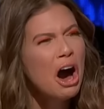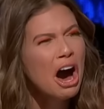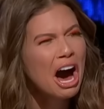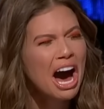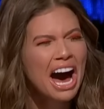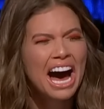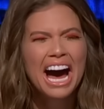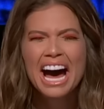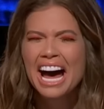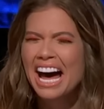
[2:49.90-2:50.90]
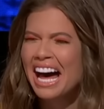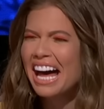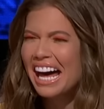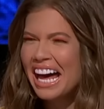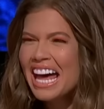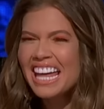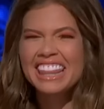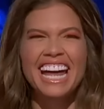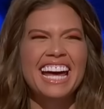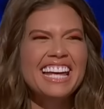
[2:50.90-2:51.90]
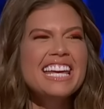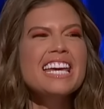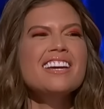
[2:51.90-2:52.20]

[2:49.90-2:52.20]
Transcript: Oh. Oh, man. This is